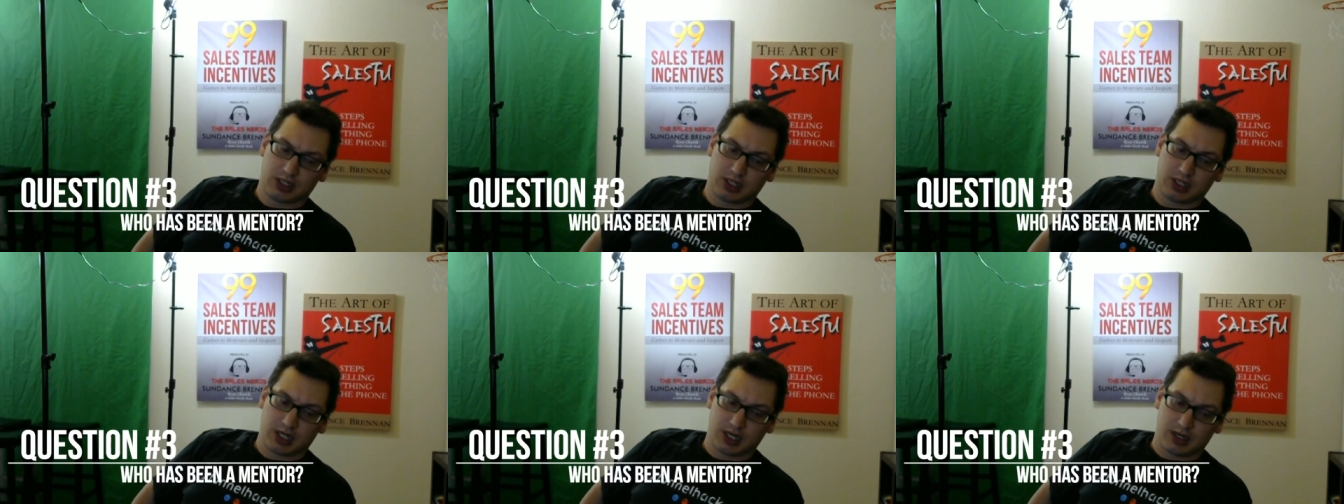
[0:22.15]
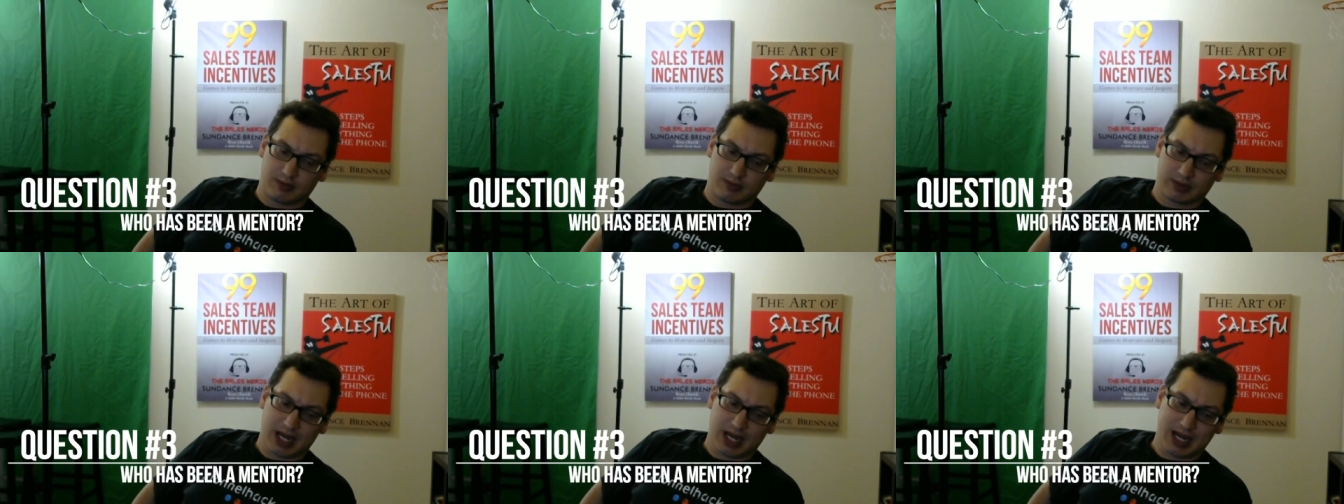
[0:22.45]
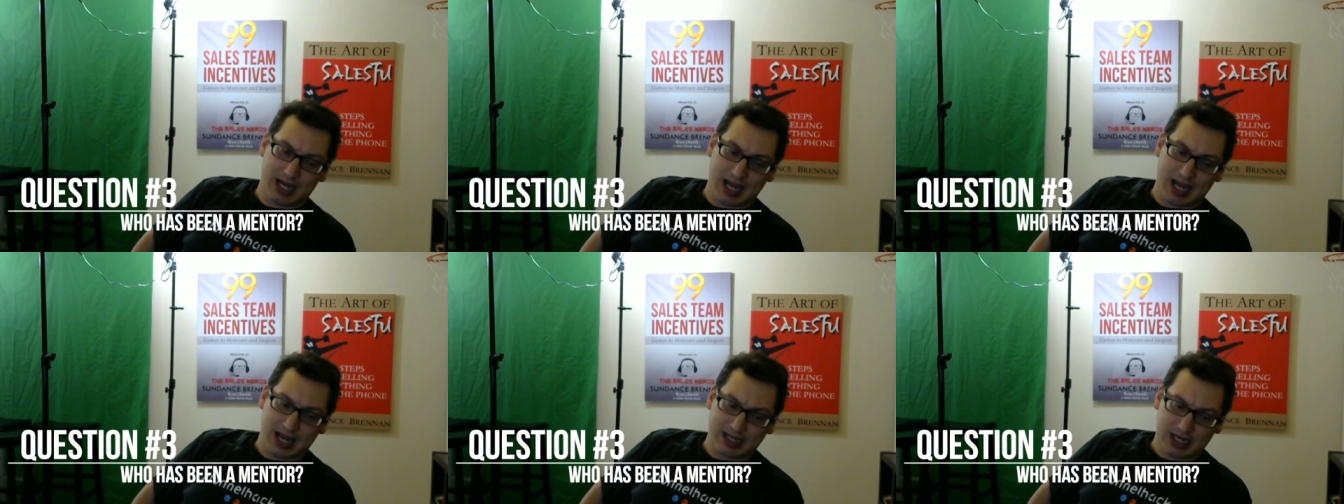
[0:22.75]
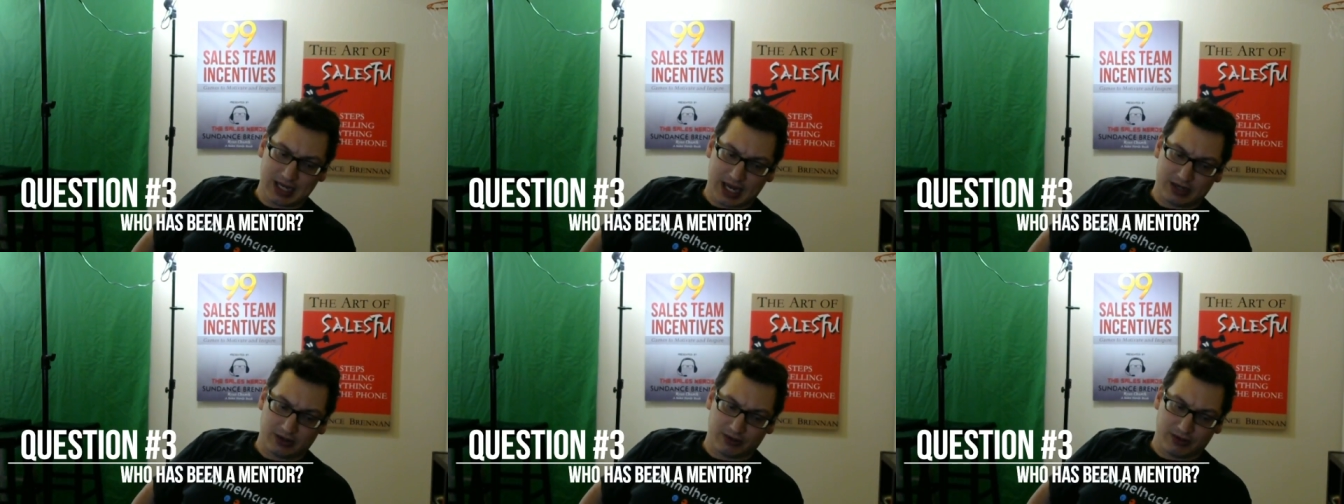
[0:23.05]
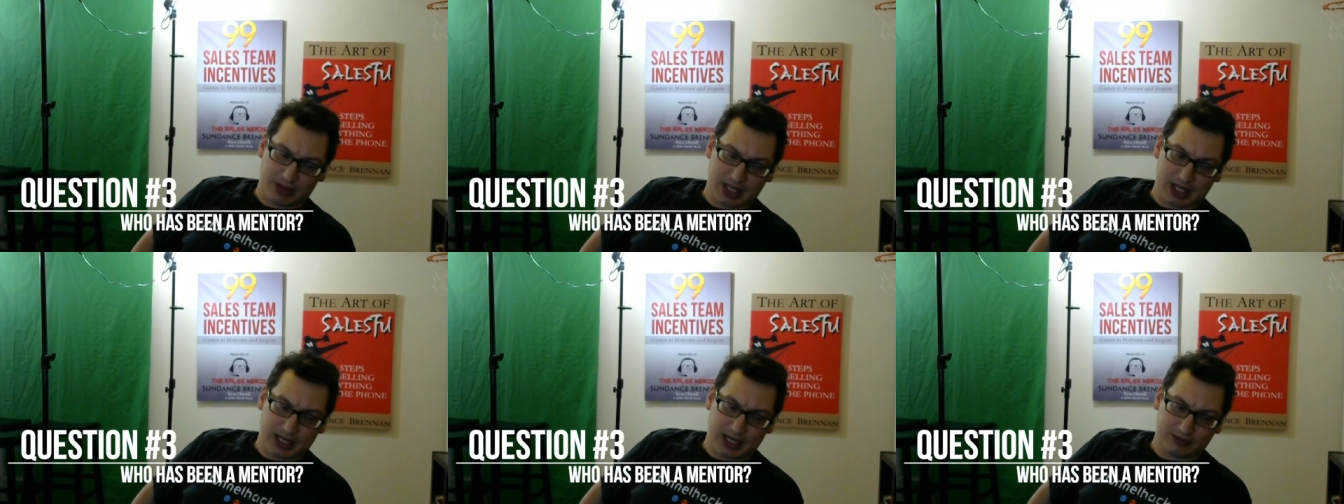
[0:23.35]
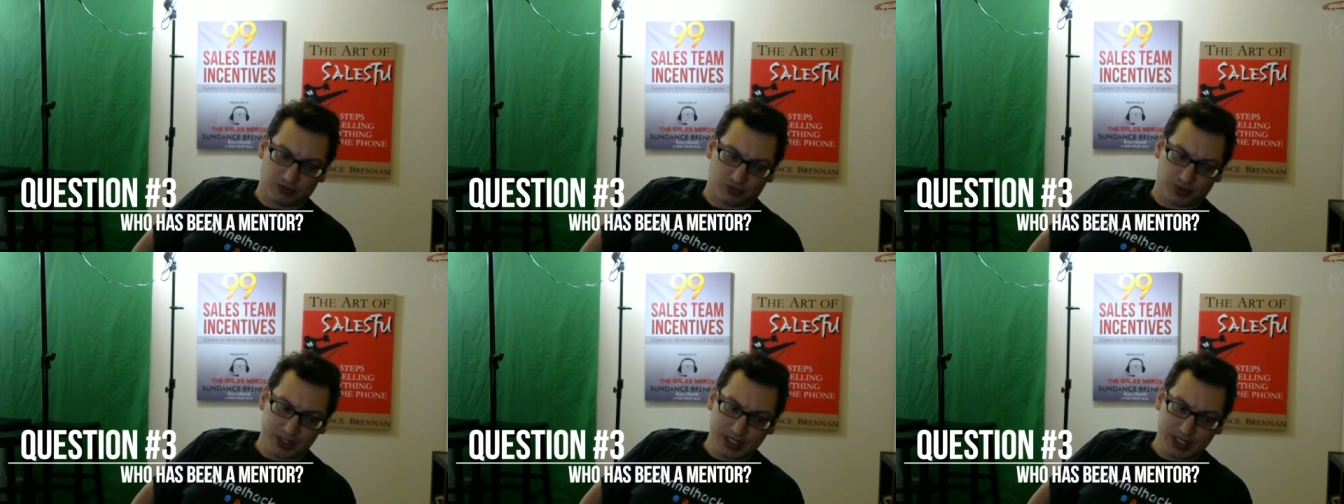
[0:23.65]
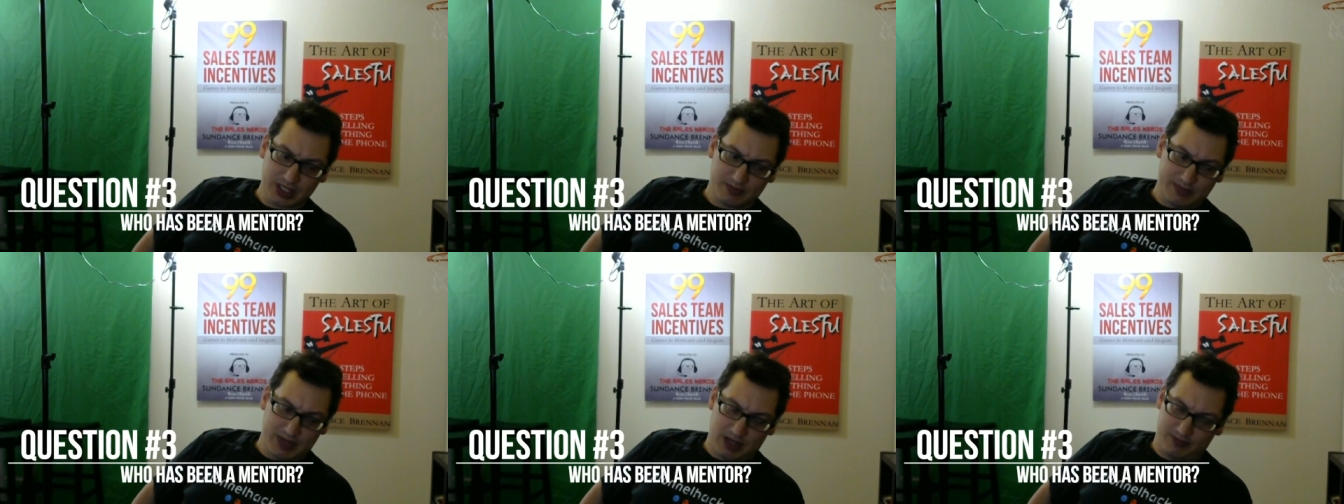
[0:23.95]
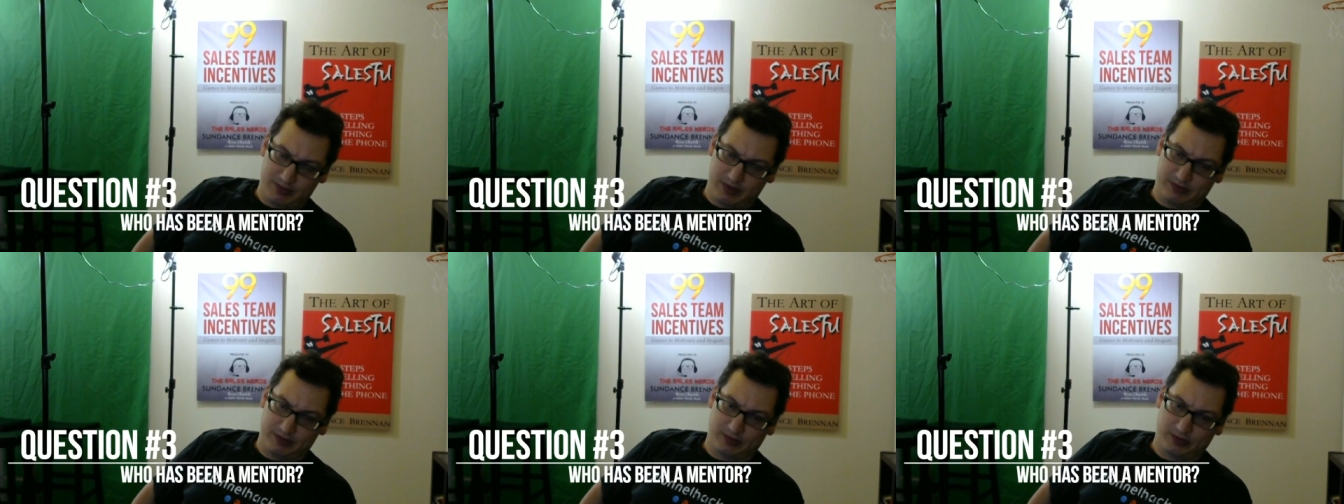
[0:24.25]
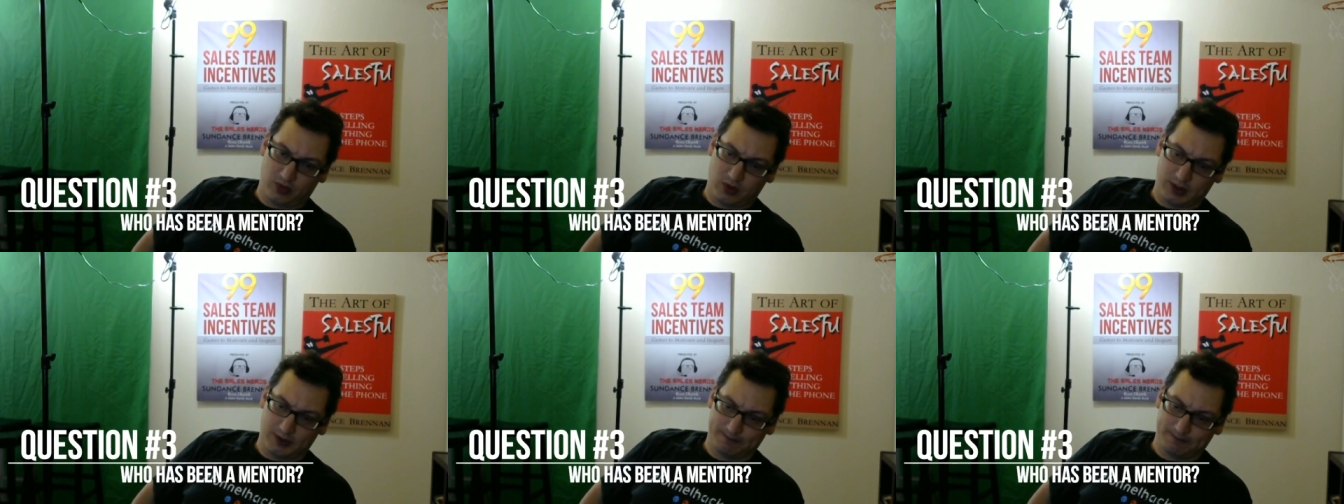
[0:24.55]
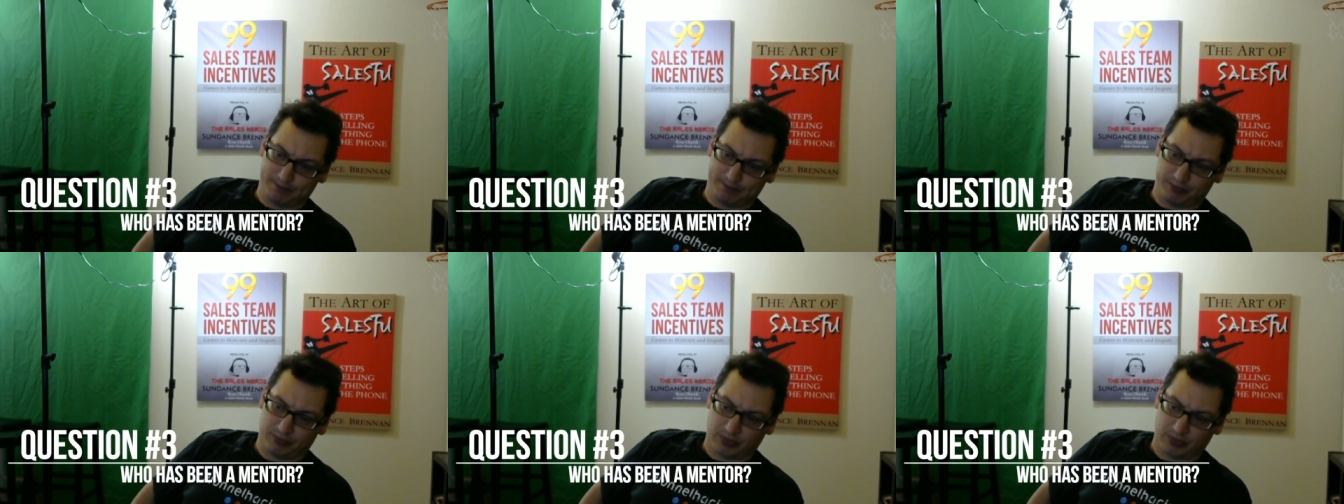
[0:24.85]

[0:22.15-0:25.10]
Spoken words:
A guy I don't think I've written about before.